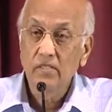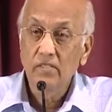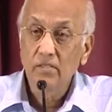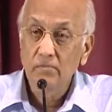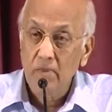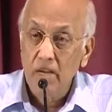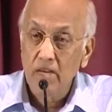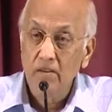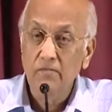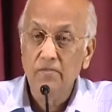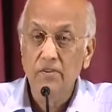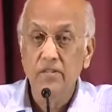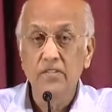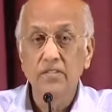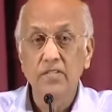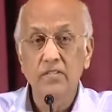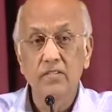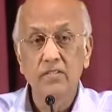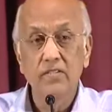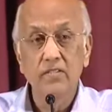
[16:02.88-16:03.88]
is
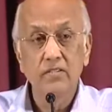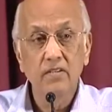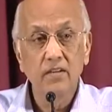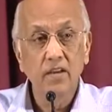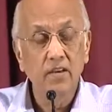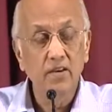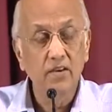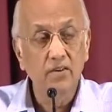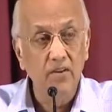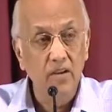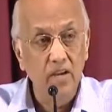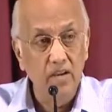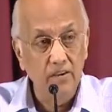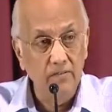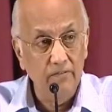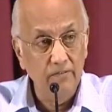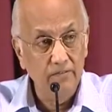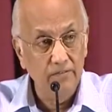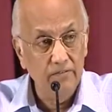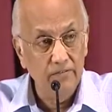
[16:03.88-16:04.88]
manifested in your
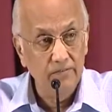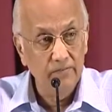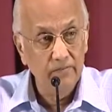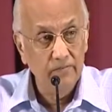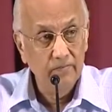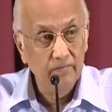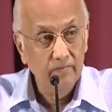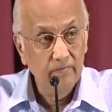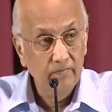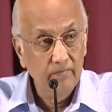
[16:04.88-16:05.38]
life.